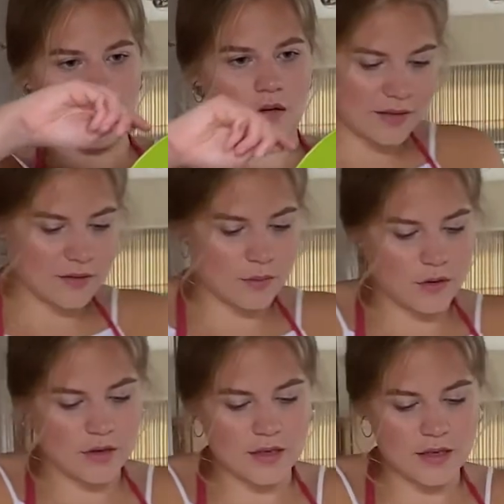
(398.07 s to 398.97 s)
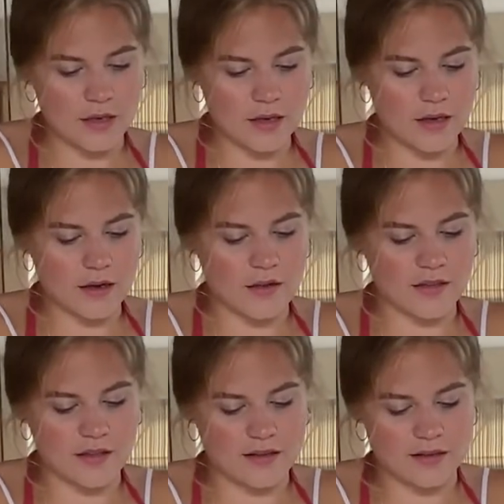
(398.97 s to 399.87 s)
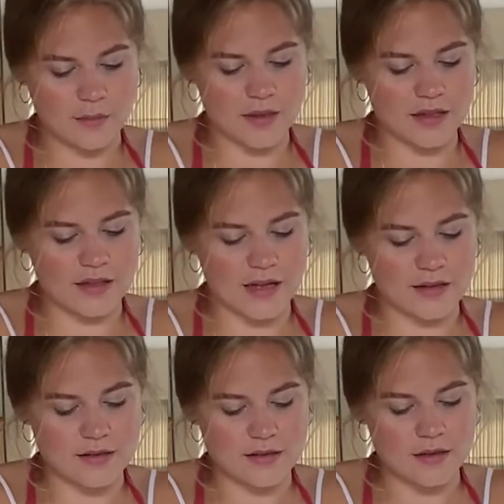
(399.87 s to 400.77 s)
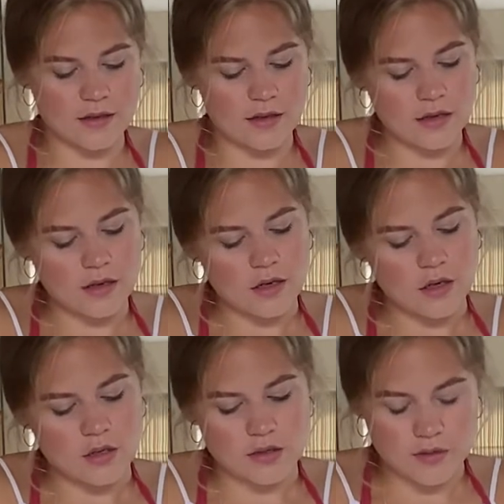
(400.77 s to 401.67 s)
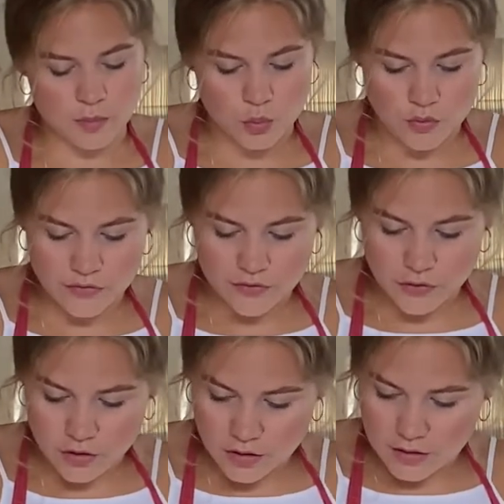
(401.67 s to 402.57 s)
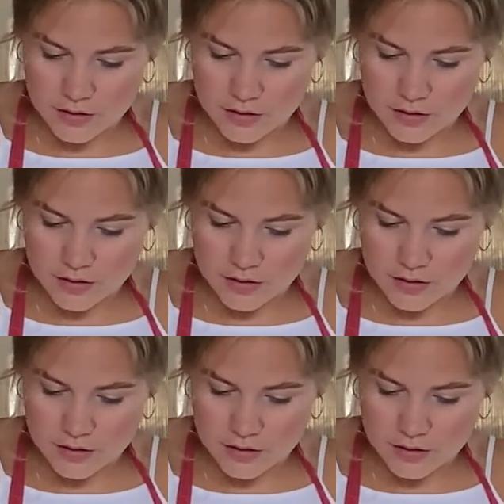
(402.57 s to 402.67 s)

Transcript: Just here, I think this will be the last spoonful.